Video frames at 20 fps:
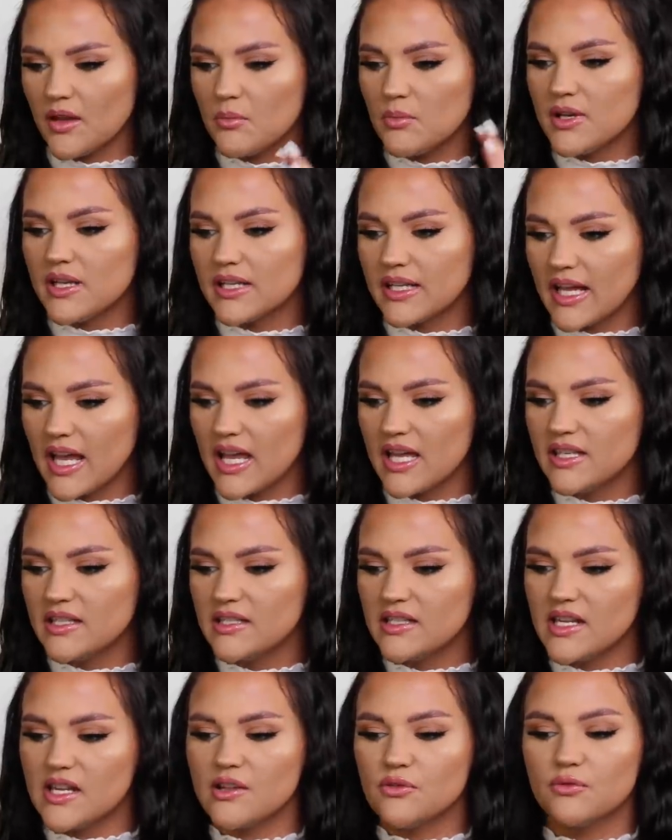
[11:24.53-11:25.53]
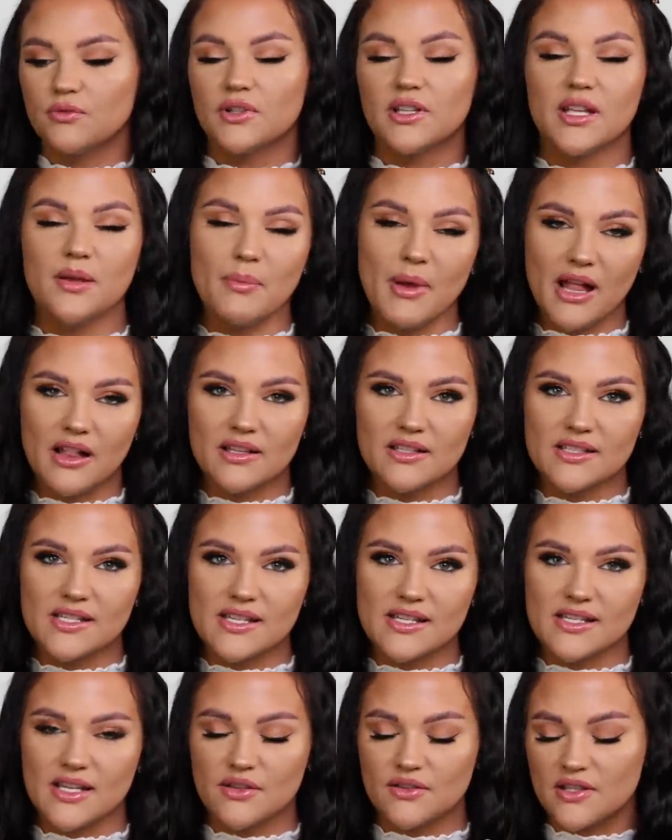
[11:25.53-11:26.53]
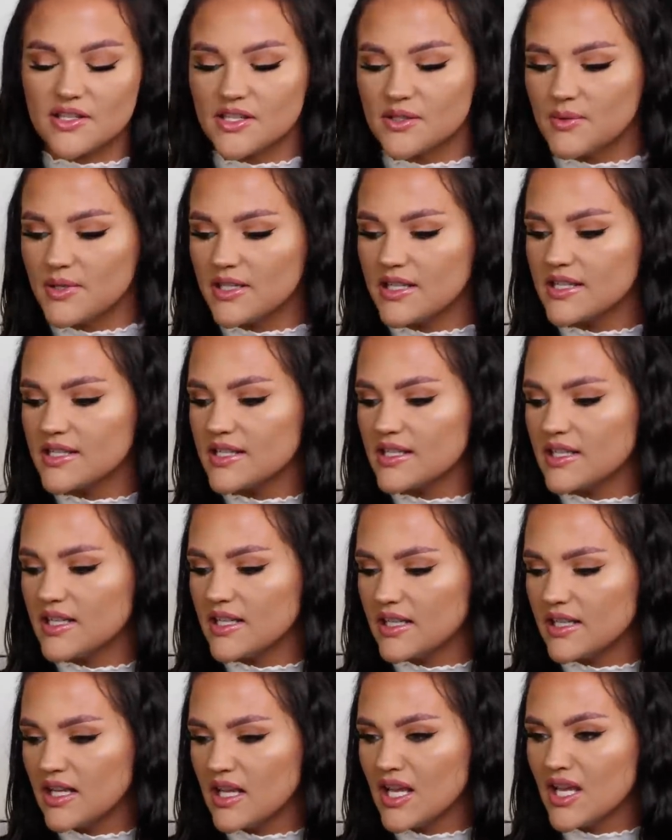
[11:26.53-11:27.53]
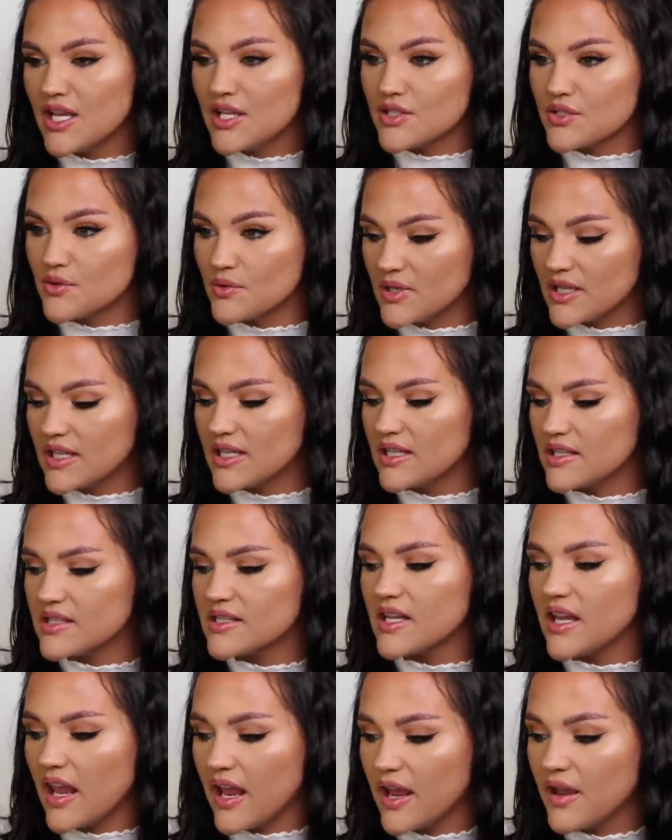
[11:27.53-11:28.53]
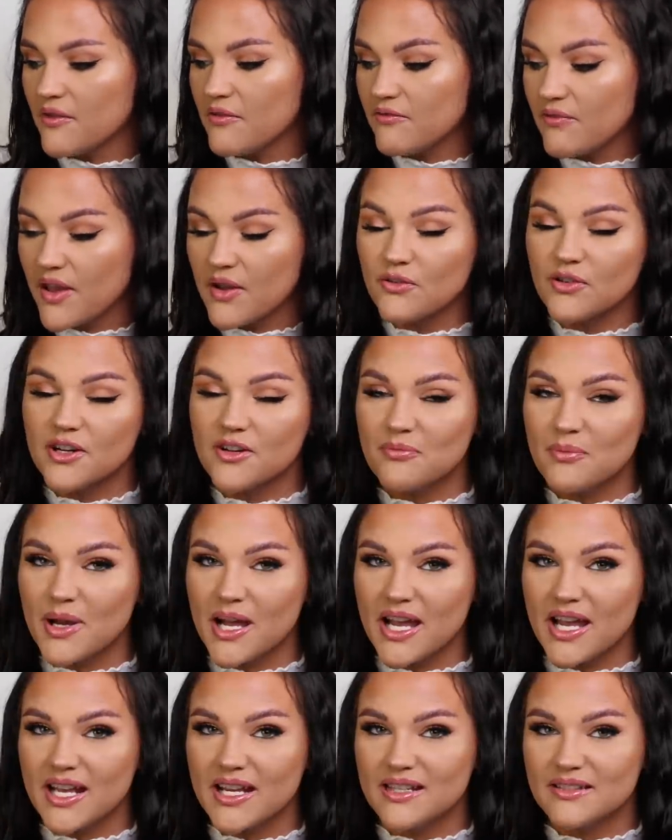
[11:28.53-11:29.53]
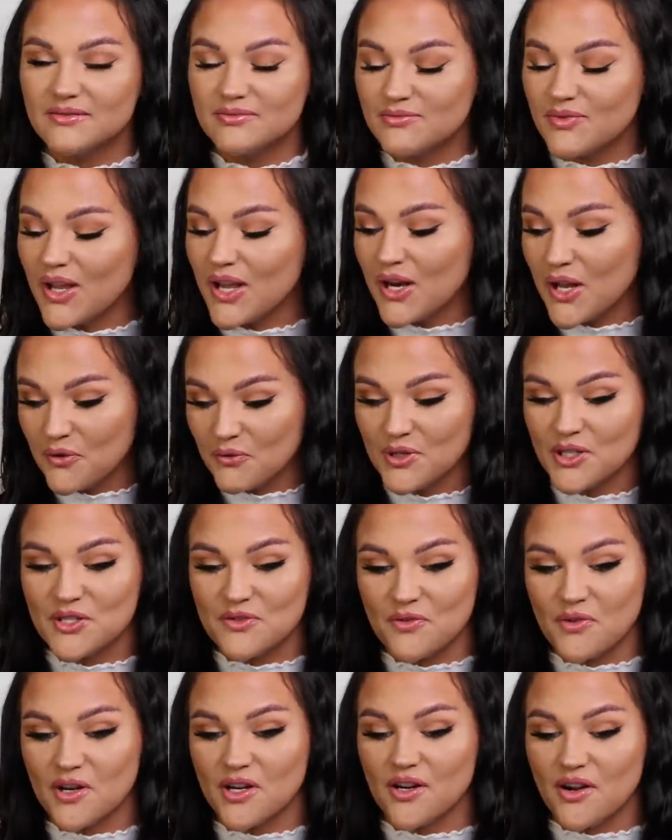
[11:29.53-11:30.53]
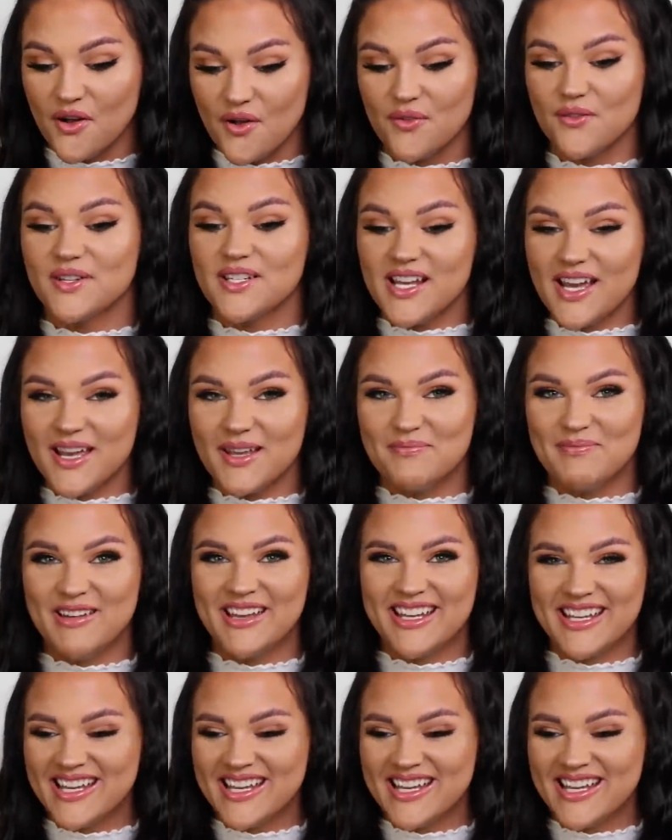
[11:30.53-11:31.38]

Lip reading: But again, it really balances out the sweetness in it. So it is a favorite of mine and I reach for it all the time.